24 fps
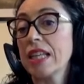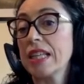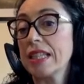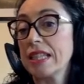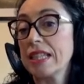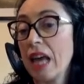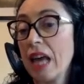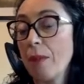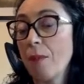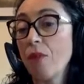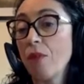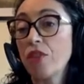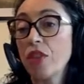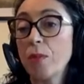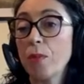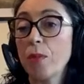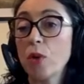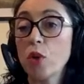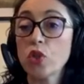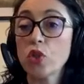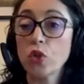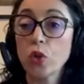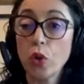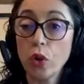some of the
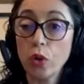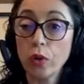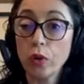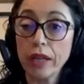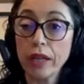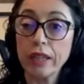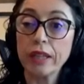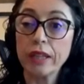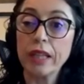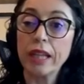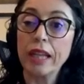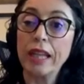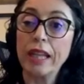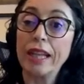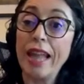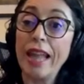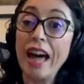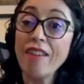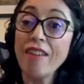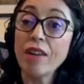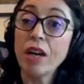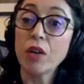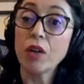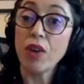most current
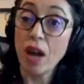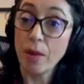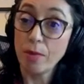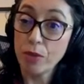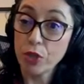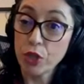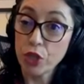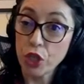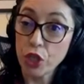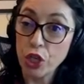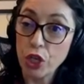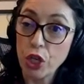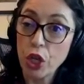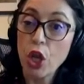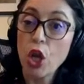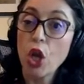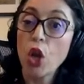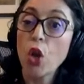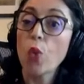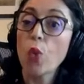lava eruption,